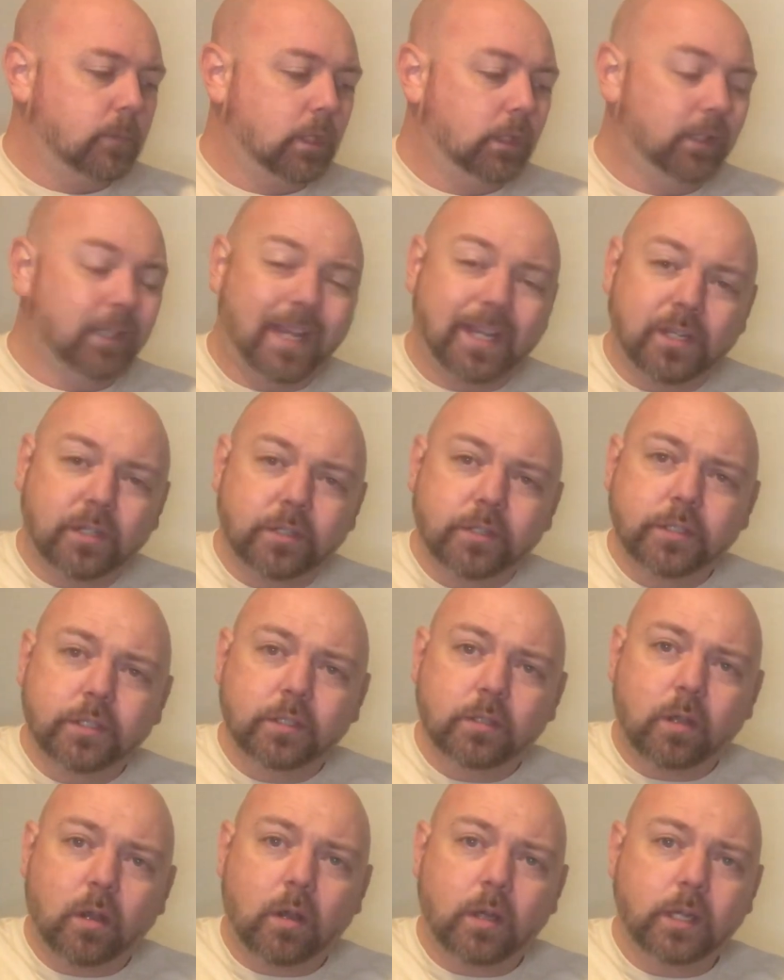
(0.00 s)
layers
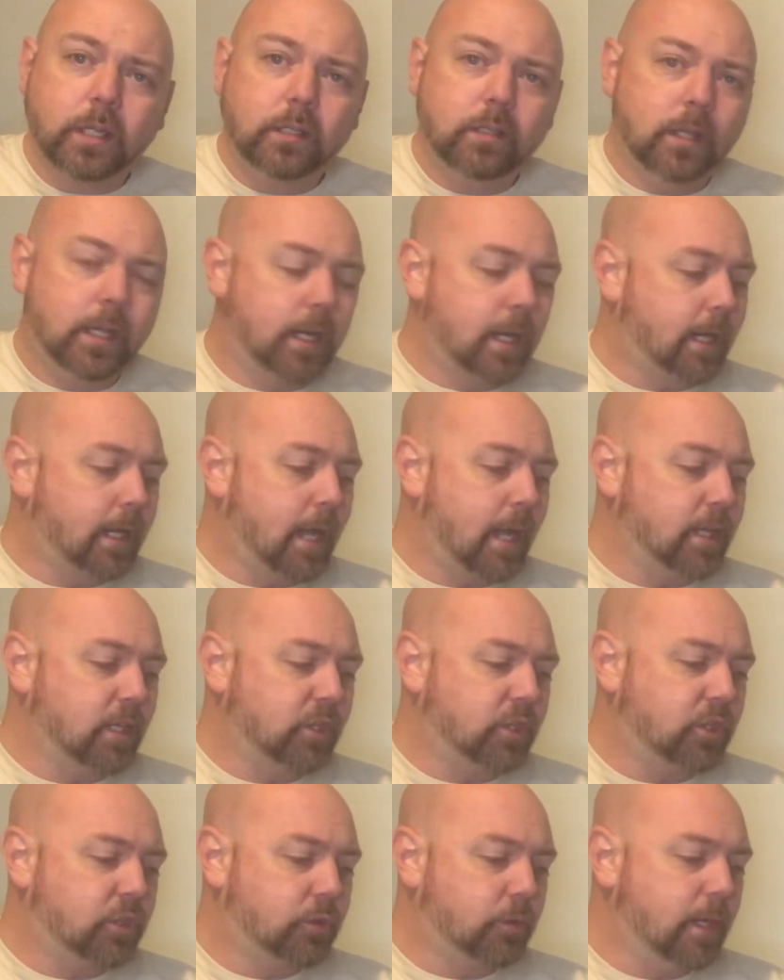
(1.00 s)
on it and I kind of
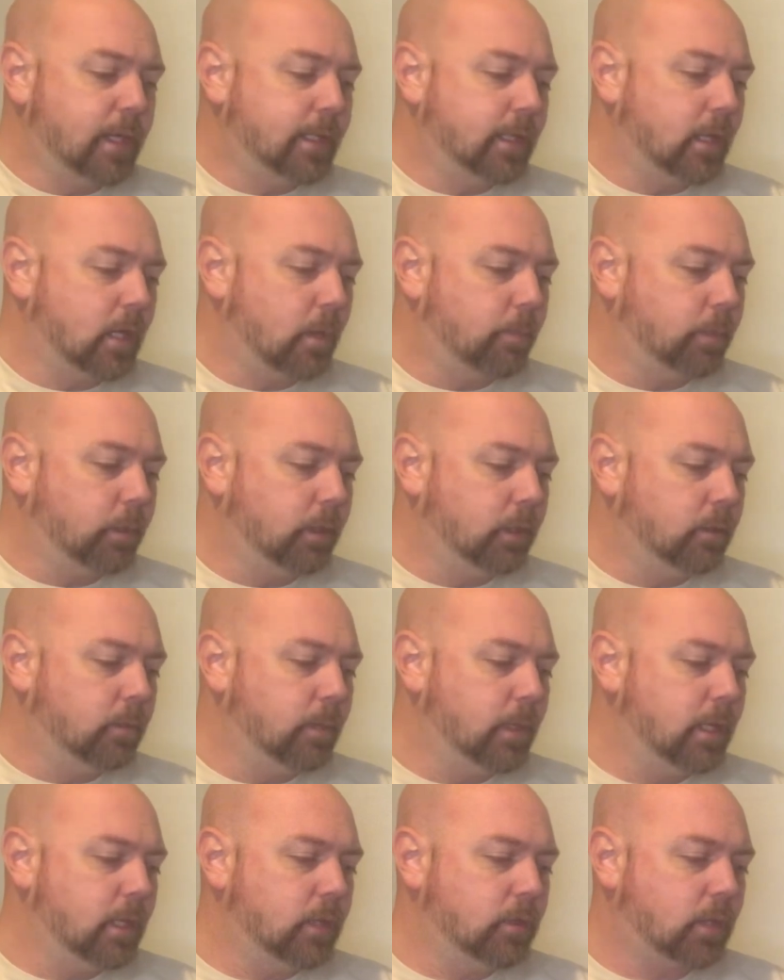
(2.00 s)
streaked it up a little
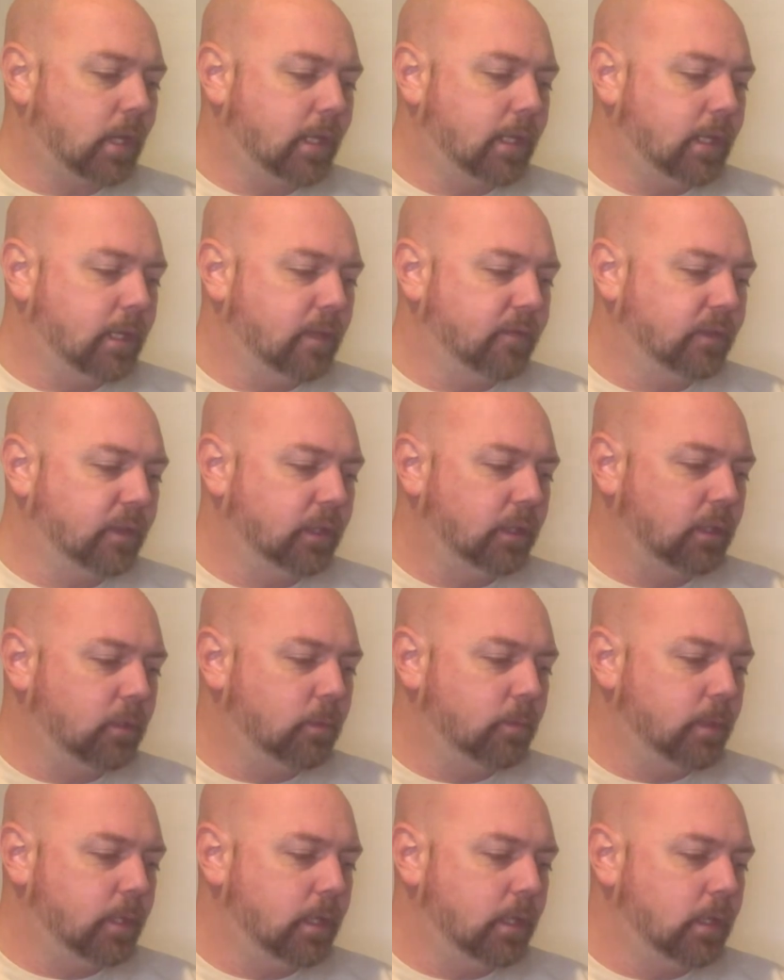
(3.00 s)
bit, tried to give a little
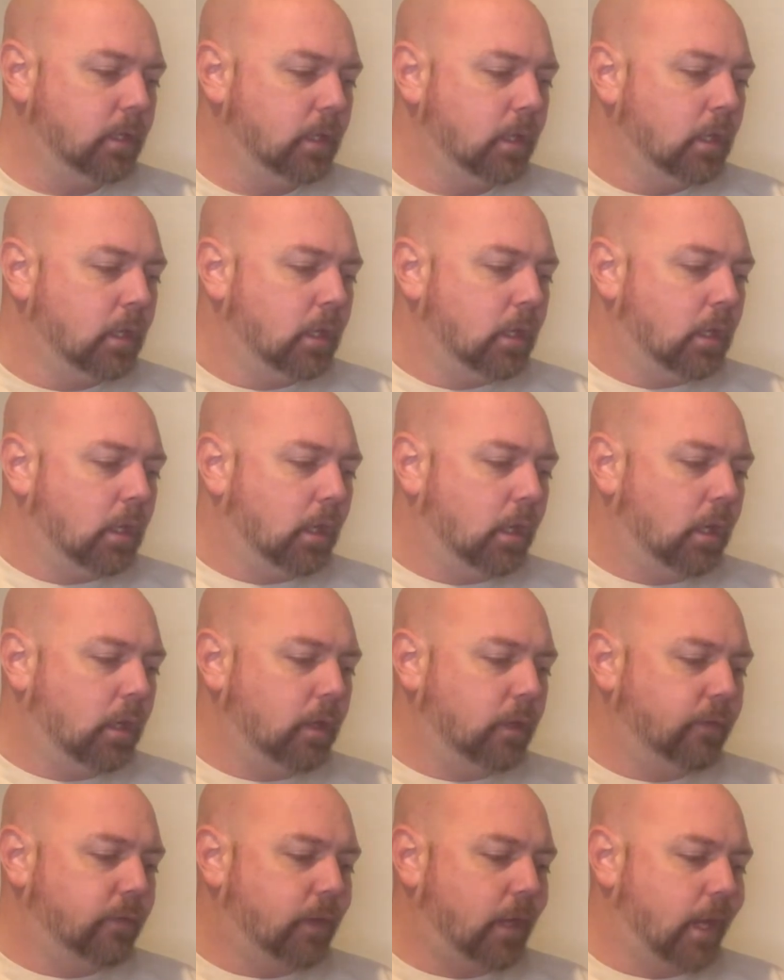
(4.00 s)
bit
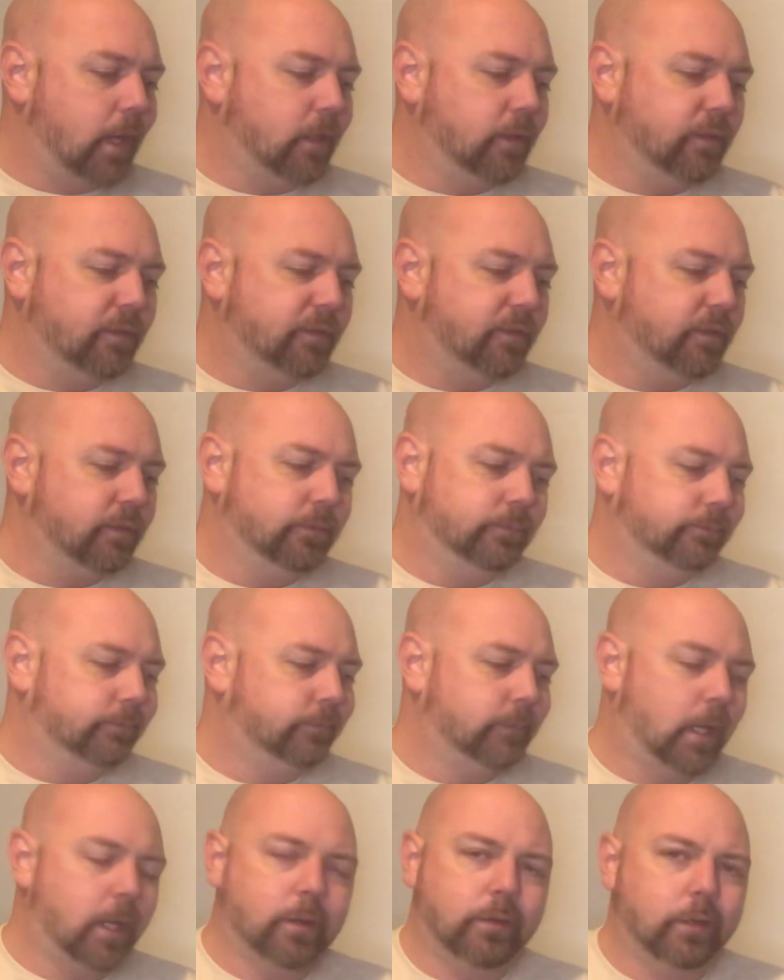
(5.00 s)
of kind of,
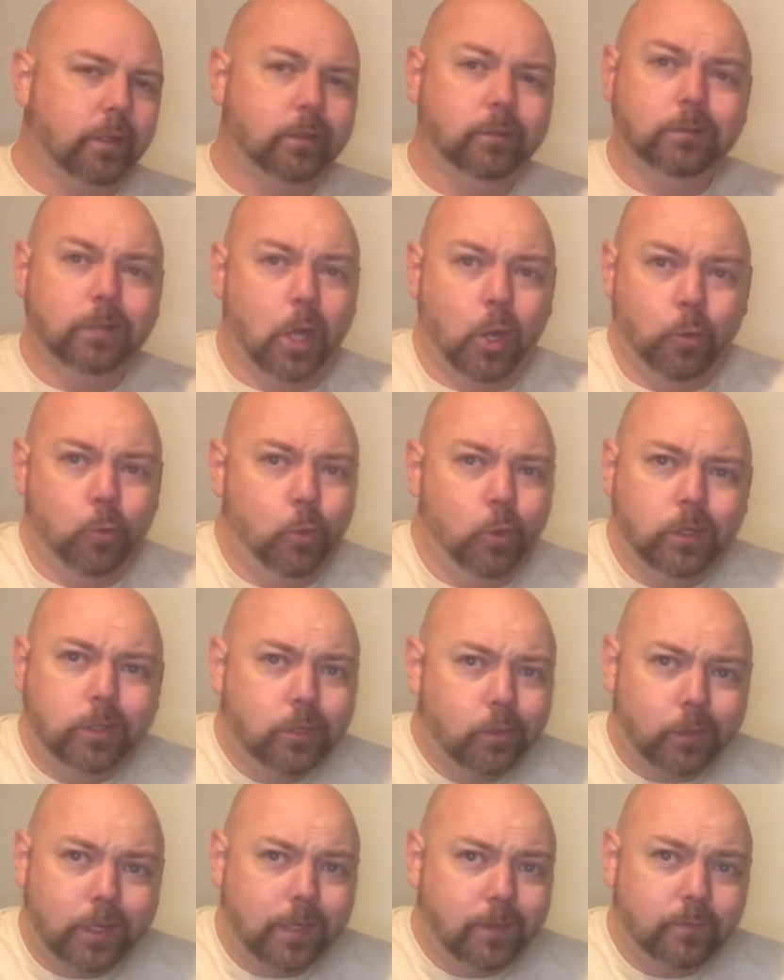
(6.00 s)
I don't know, a wood
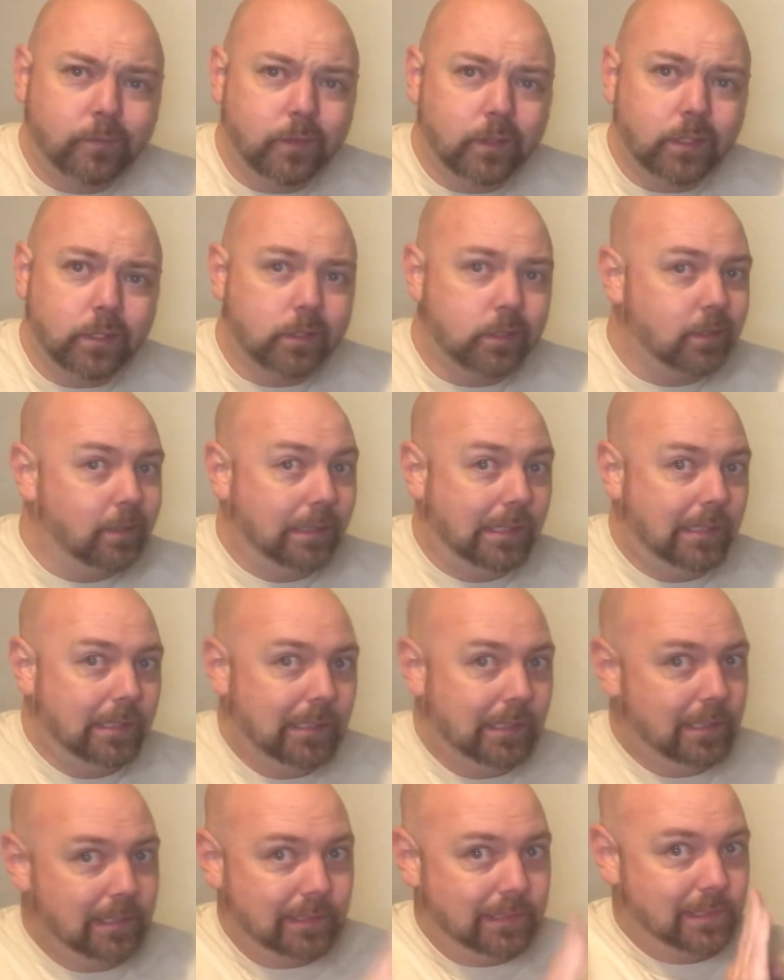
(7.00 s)
grain finish.
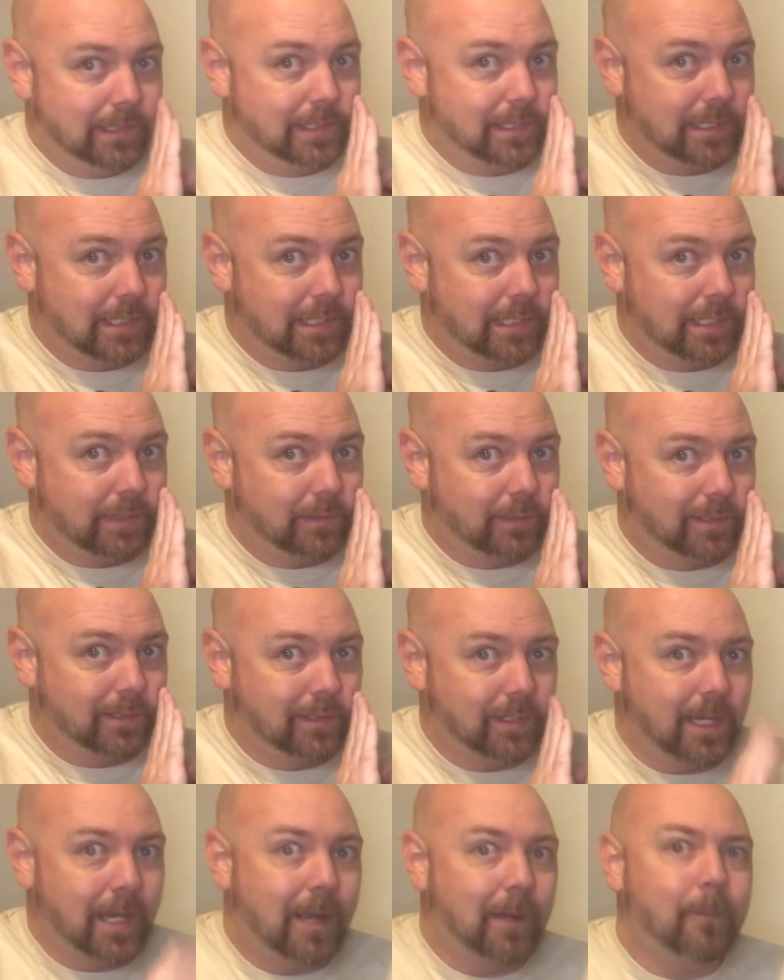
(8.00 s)
That's not how it
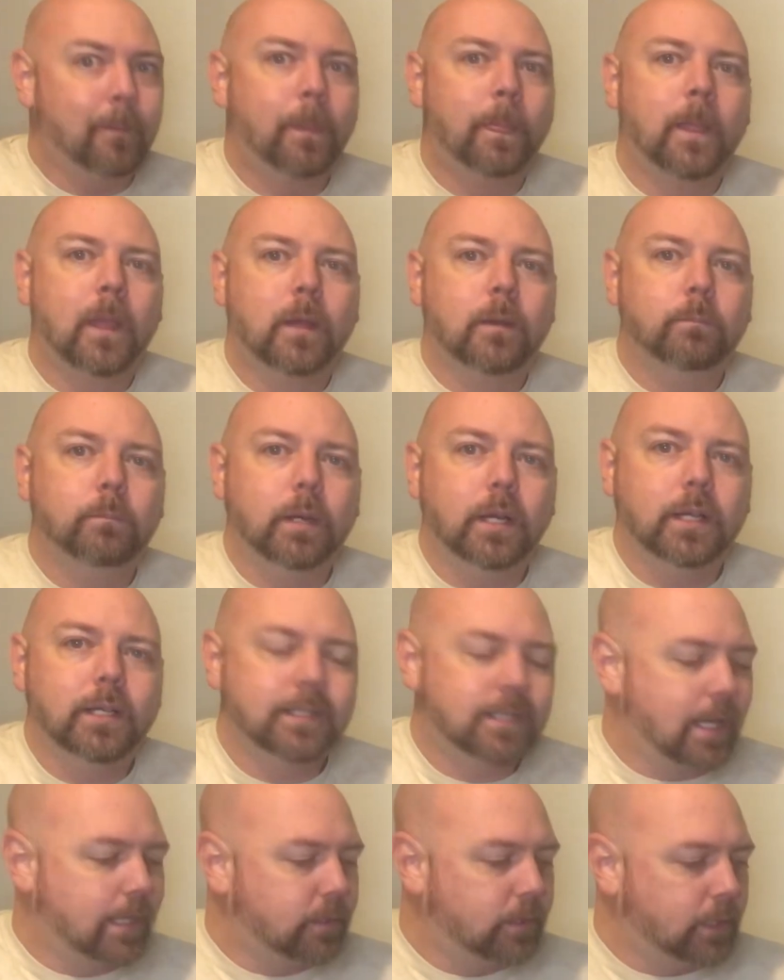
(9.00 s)
turned out, but
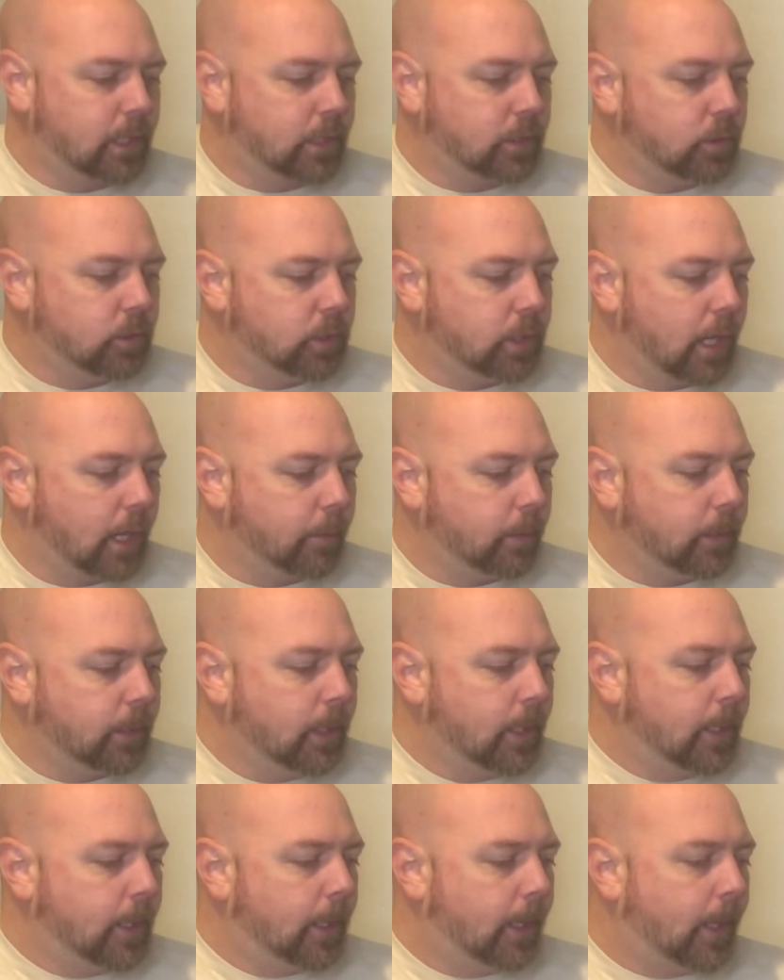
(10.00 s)
it's actually not too shabby.
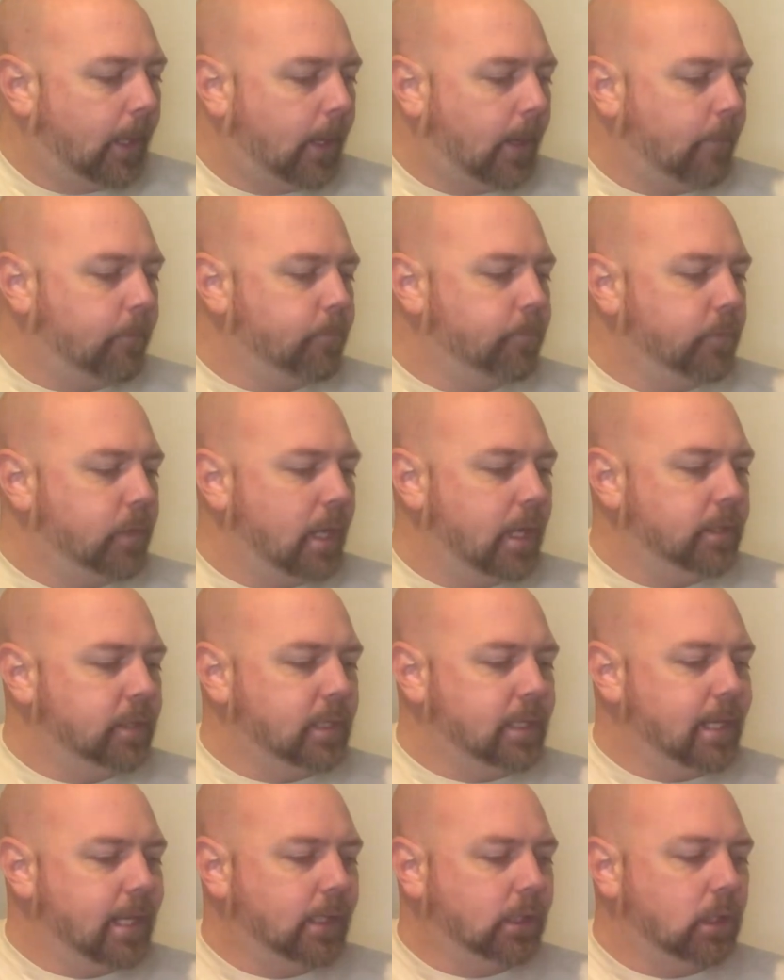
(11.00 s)
Um, and the
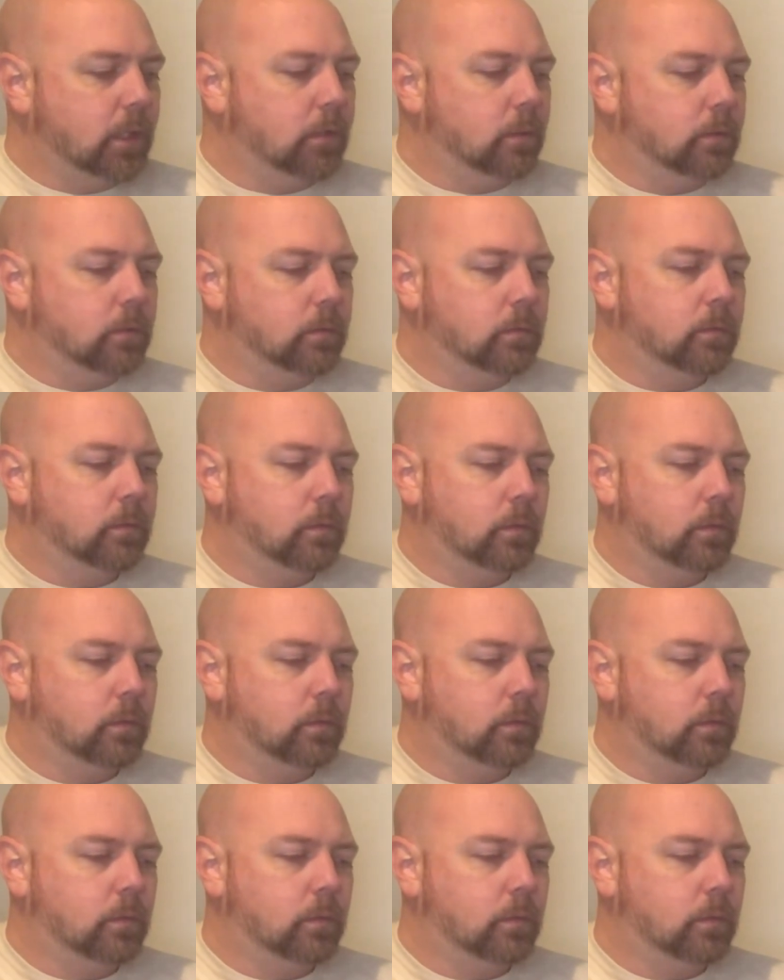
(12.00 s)
yellow